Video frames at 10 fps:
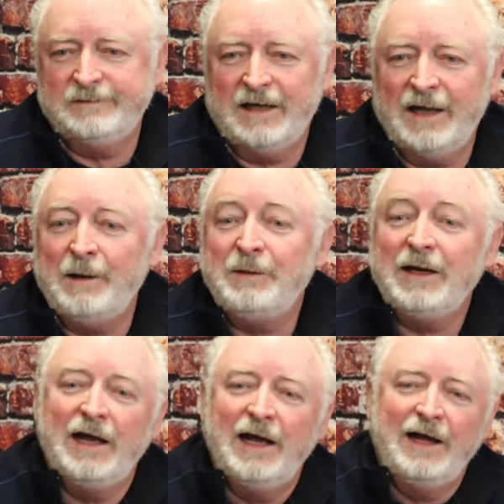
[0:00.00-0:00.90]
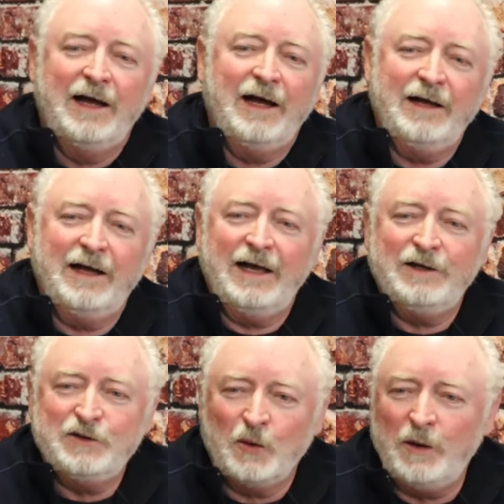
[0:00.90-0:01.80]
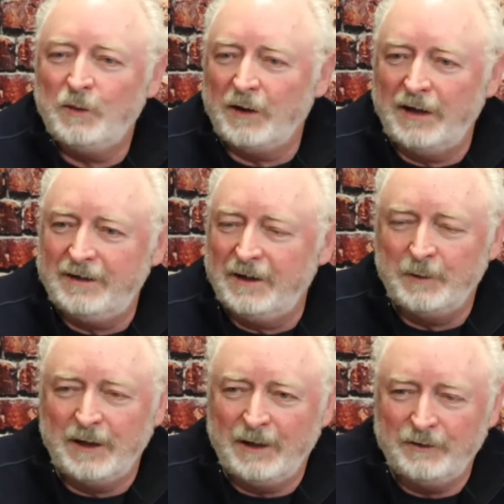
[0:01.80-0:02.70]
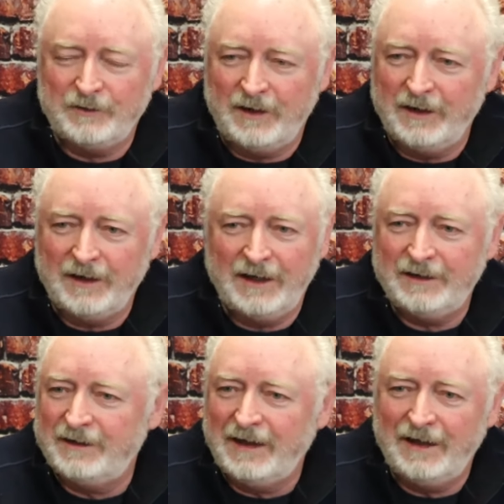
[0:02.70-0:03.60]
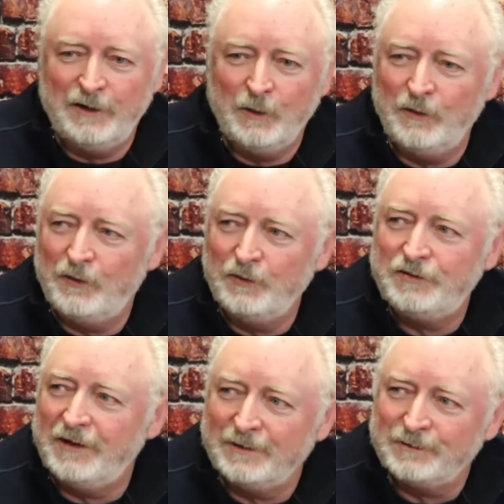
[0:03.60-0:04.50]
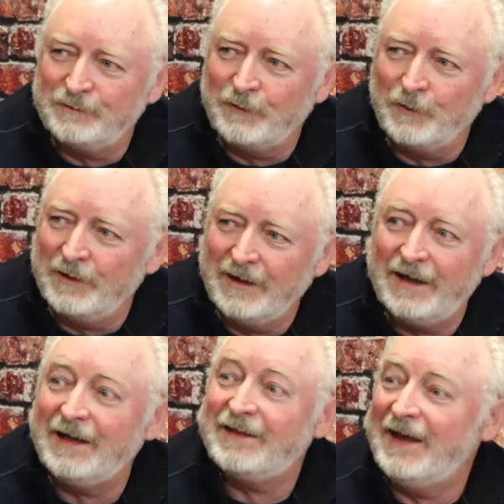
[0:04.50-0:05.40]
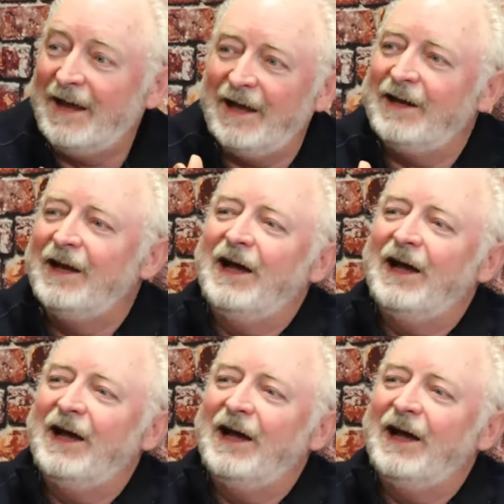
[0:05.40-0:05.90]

I, I mean, I enjoyed what I did, but I was like, I had no enthusiasm for it. Not like that.